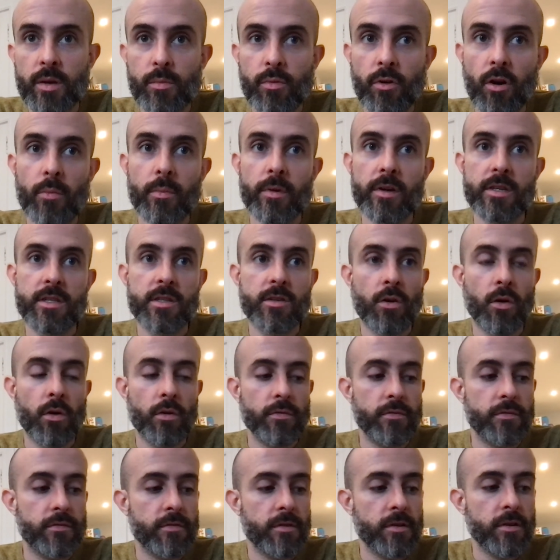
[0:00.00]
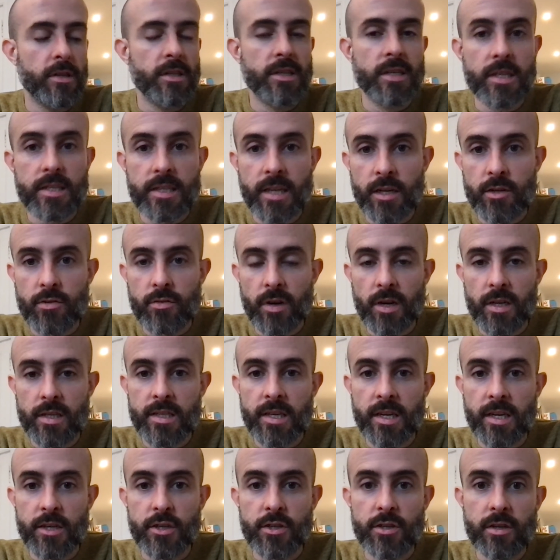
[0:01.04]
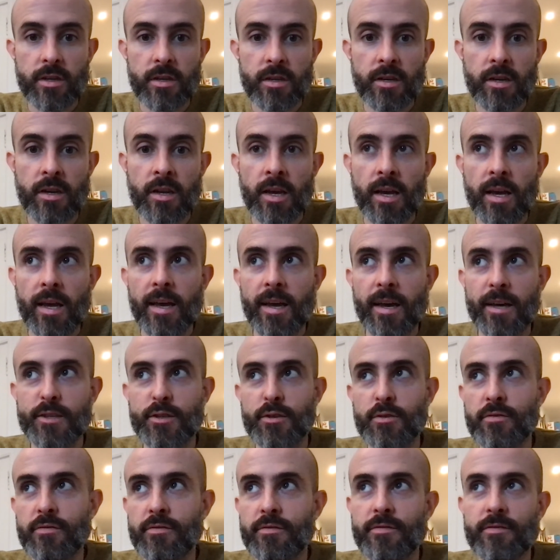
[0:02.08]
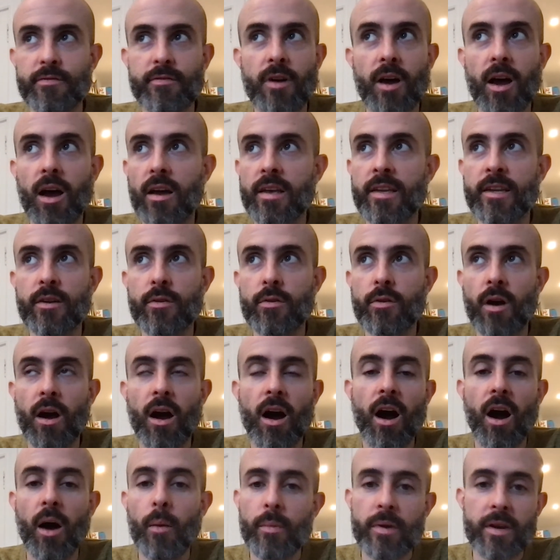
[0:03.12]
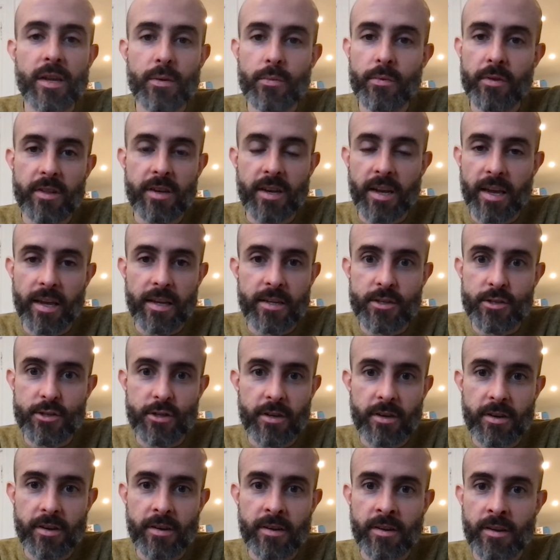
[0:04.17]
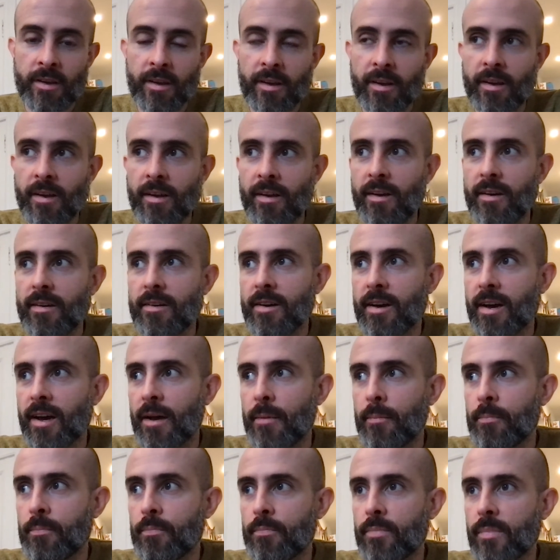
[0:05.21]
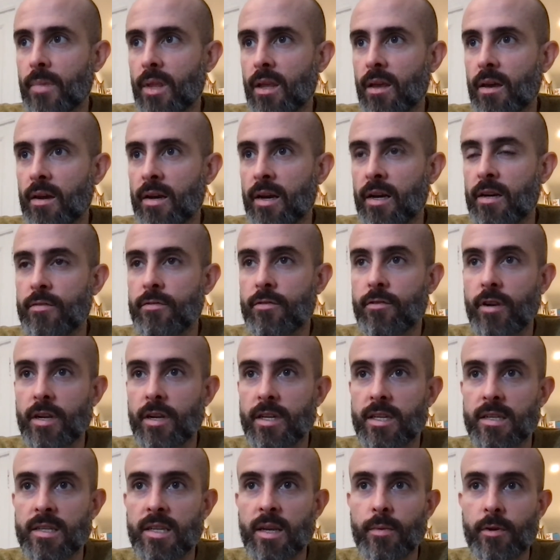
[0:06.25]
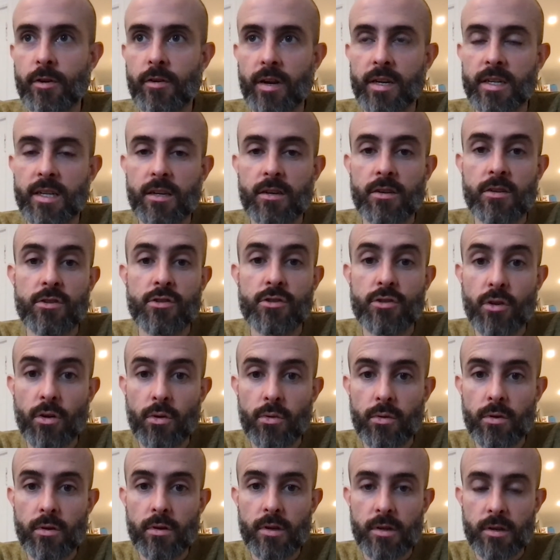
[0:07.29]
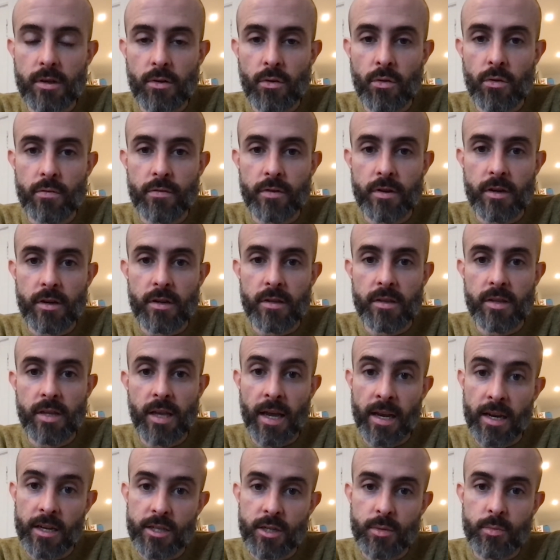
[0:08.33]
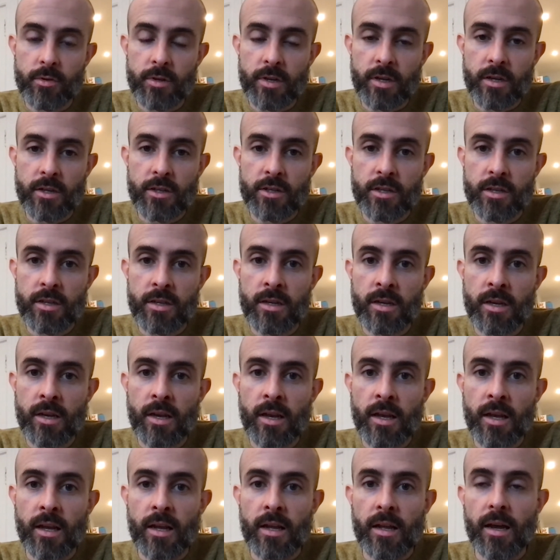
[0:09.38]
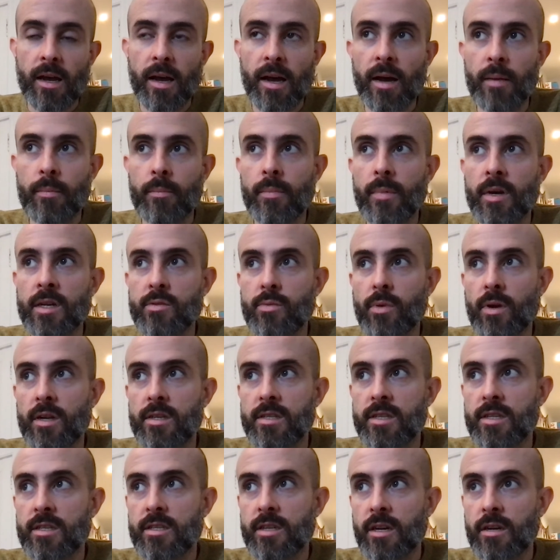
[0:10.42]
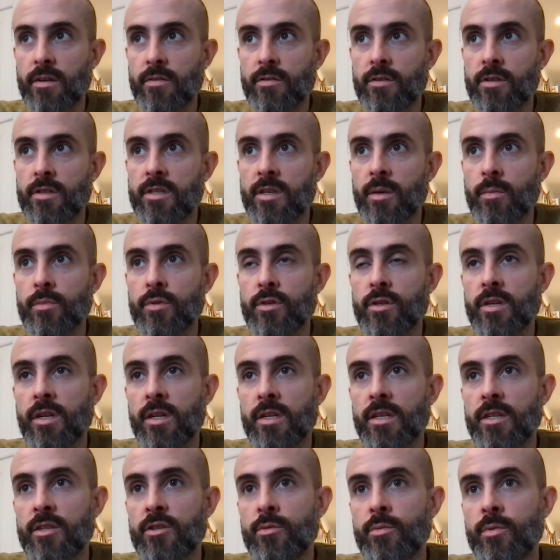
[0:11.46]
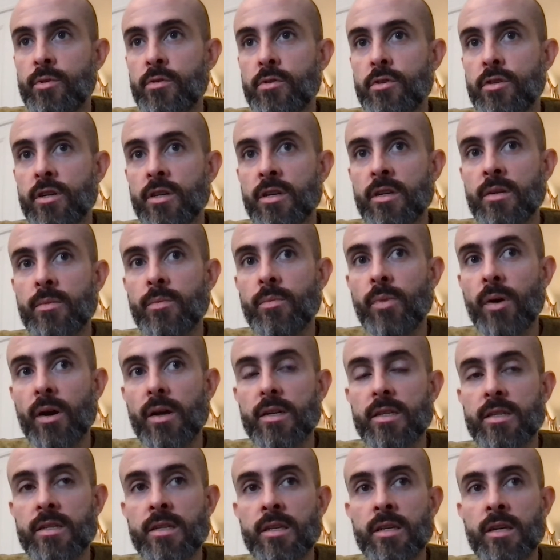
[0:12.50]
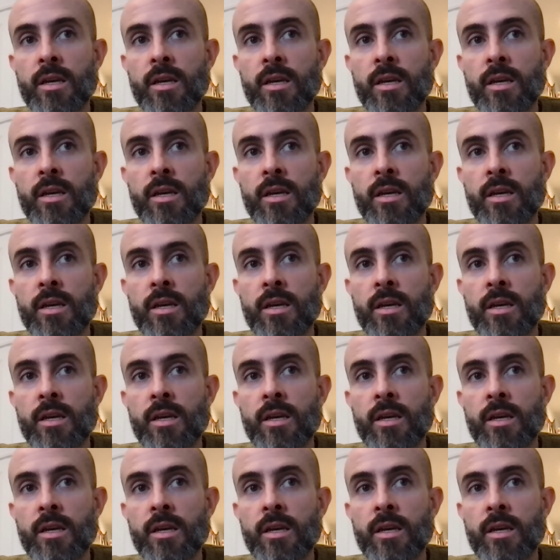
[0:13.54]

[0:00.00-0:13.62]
promise of decentralization, a sort of harmony with nature, a kind of greater democratic control over the energy production, as well as its kind of consumption and distribution. But